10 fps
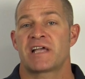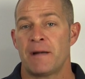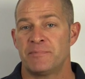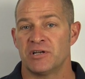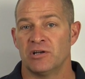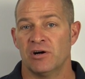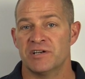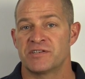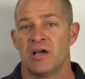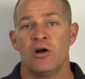to
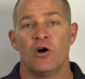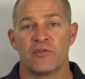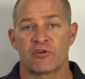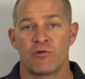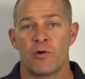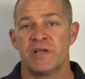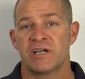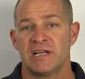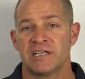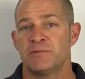capitalise on the growing
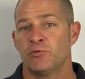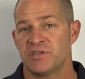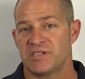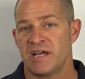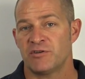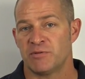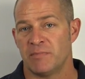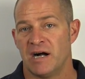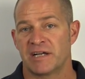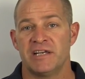collectible nostalgia
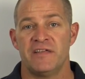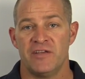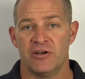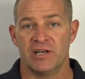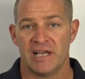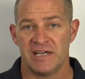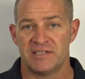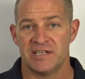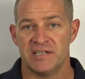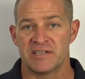market in the early
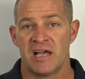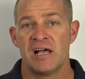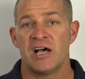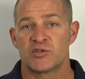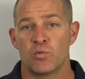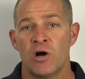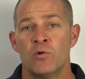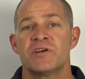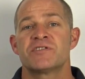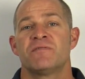80s, as
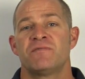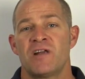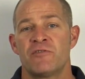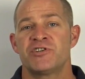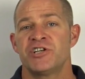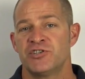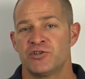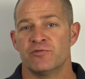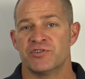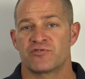well as the flourishing
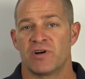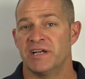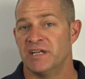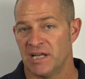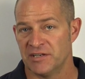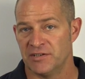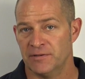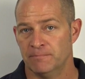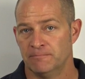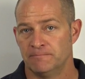tourist trade in London.